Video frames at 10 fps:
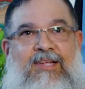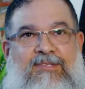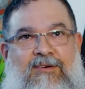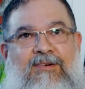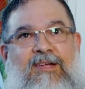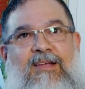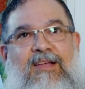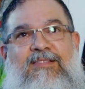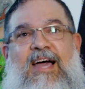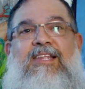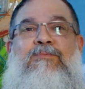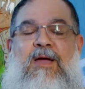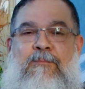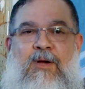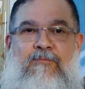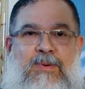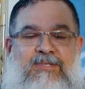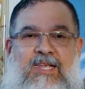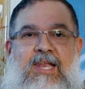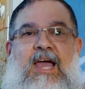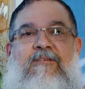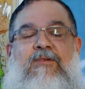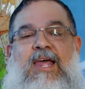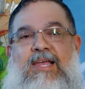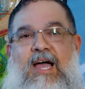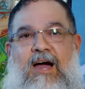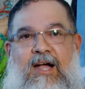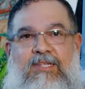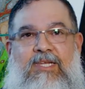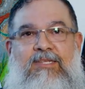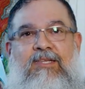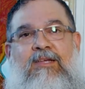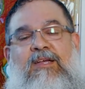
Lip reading: So that is my purpose in life, like an artist.